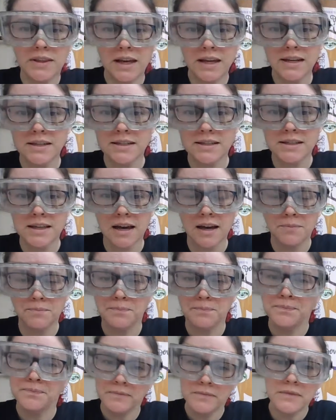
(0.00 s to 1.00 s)
that
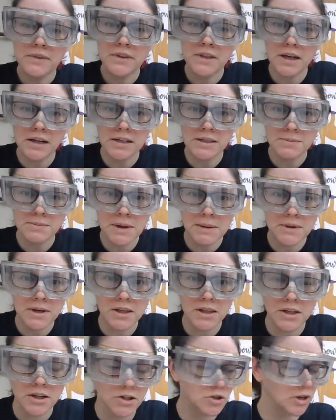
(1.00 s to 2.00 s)
is maybe a
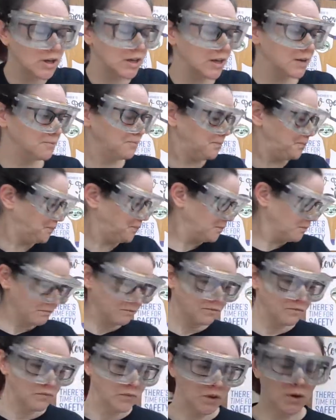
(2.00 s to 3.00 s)
little tricky.
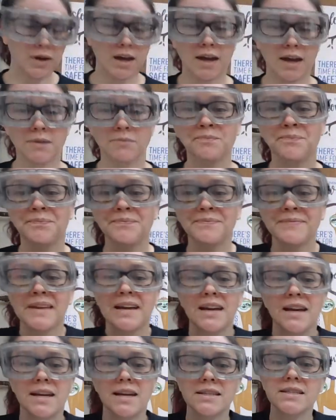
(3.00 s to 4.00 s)
Okay,
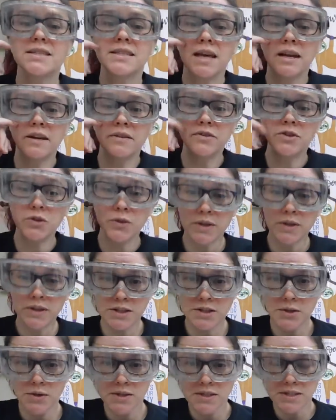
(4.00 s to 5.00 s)
instead of doing
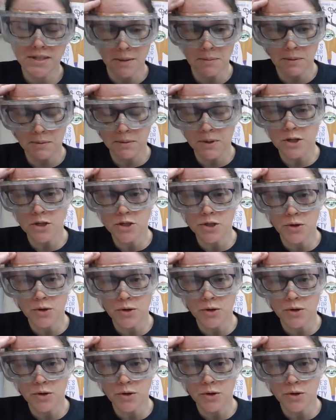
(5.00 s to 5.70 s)
this whole step, I'm going to show